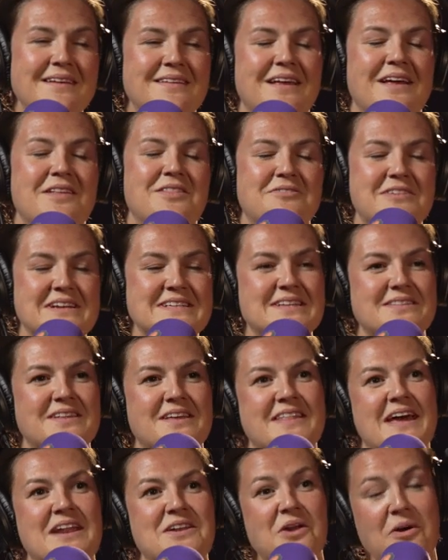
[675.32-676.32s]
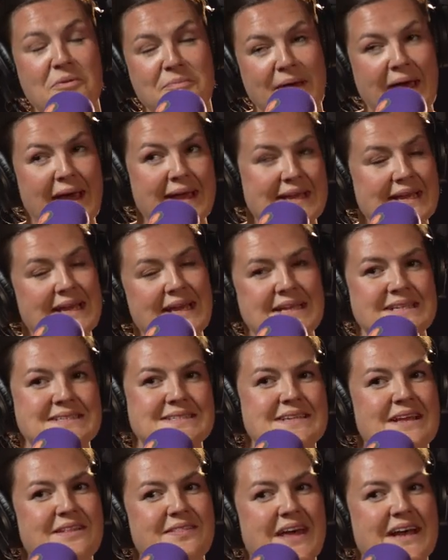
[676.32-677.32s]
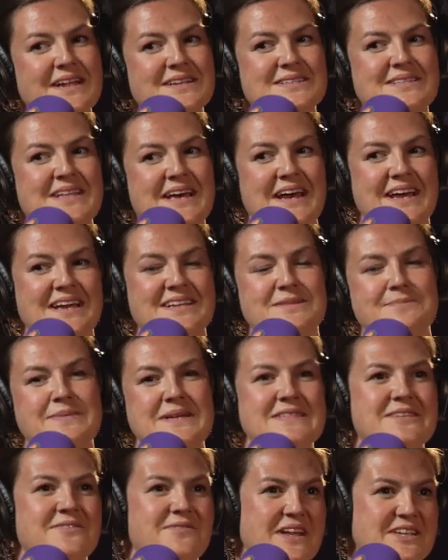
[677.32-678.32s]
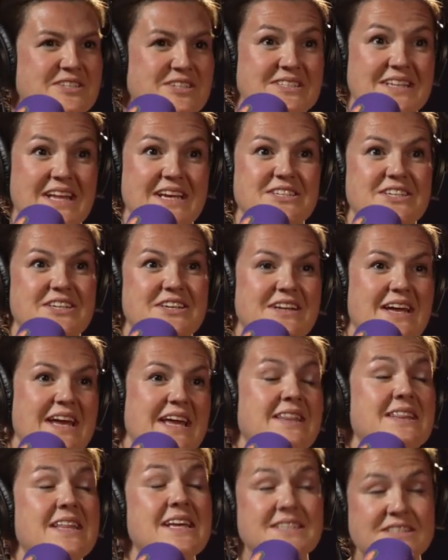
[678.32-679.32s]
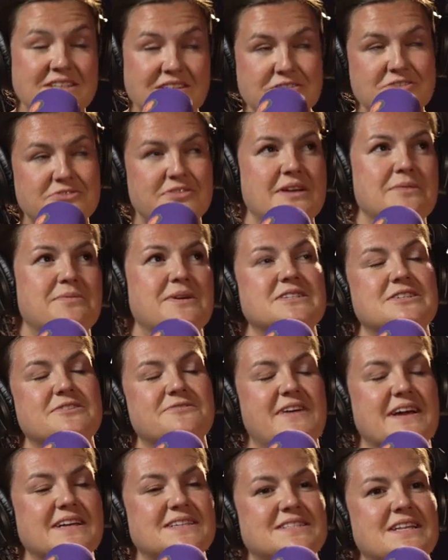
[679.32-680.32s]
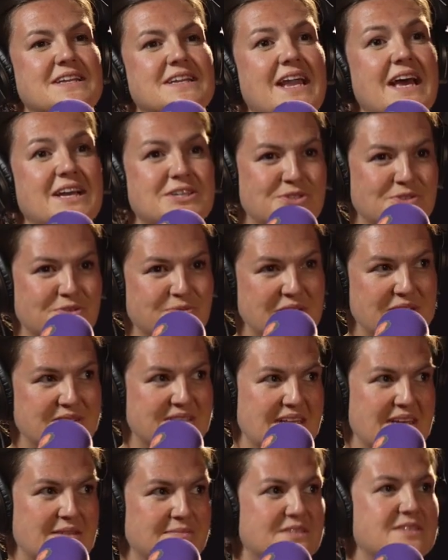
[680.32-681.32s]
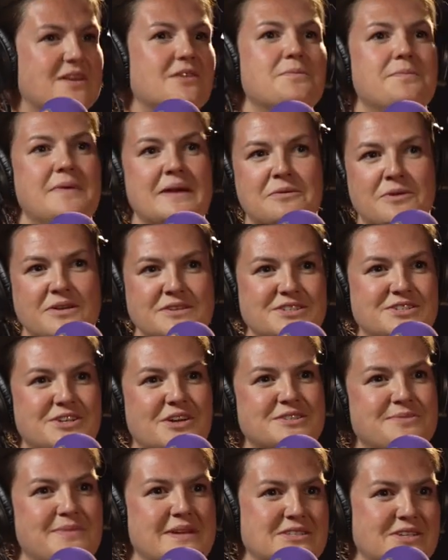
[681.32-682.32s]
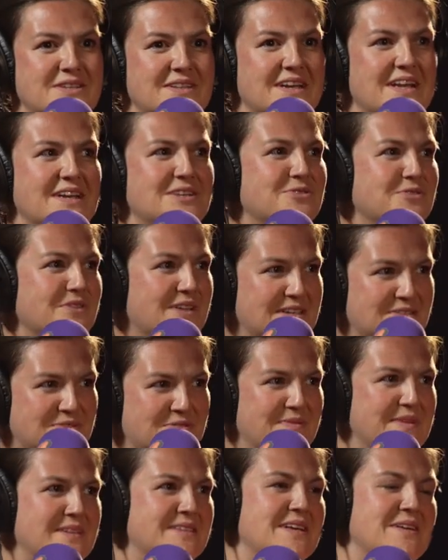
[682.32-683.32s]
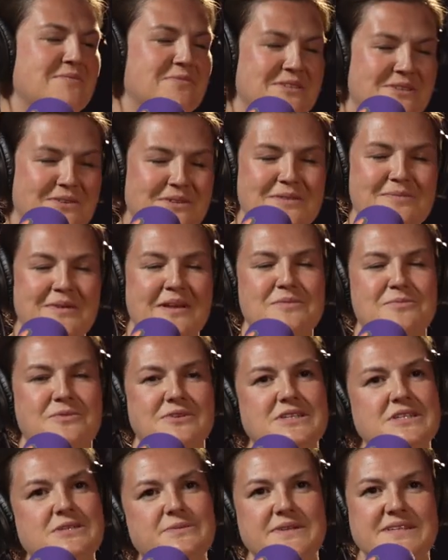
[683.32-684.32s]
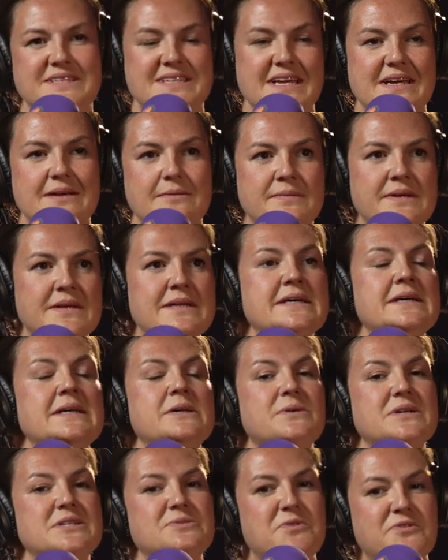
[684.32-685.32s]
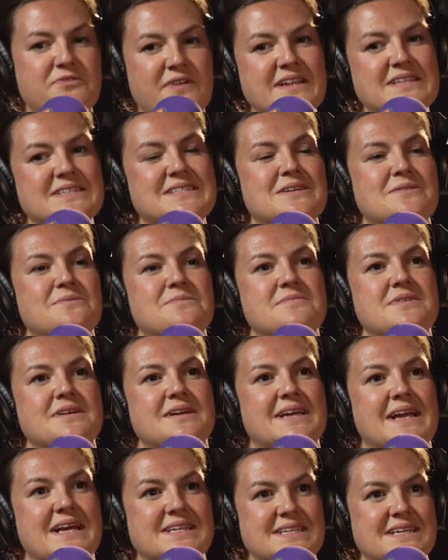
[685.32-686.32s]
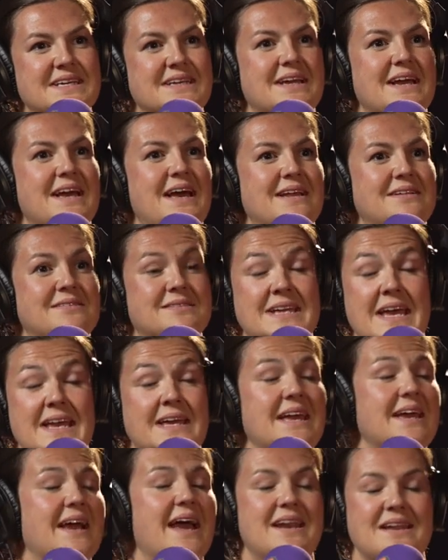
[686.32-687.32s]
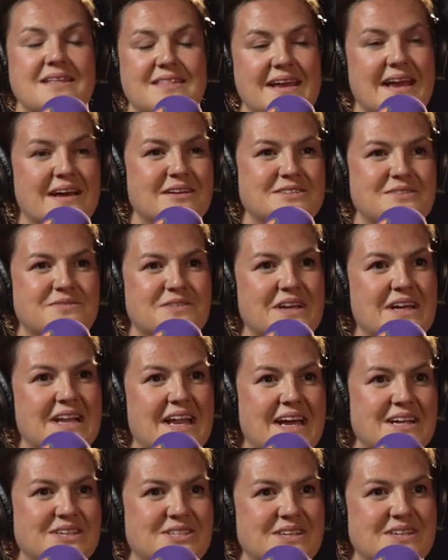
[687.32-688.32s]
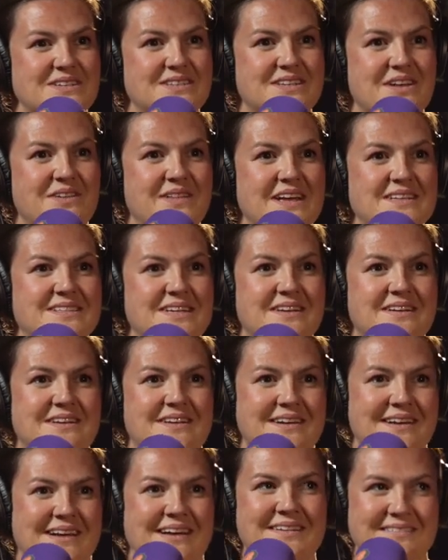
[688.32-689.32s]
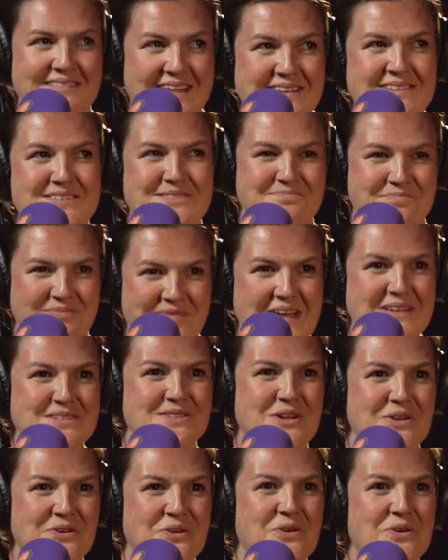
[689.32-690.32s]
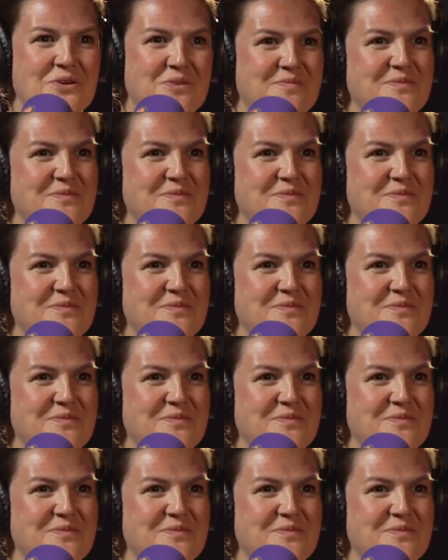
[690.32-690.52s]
And the reason that they're not back is that there is a piece of legislation in this country which affects the national museums. So the big ones, Joe's mentioned the Natural History Museum, we're talking about the British Museum, which prevents them getting taking anything out of the collection. So that's an that's that's the law.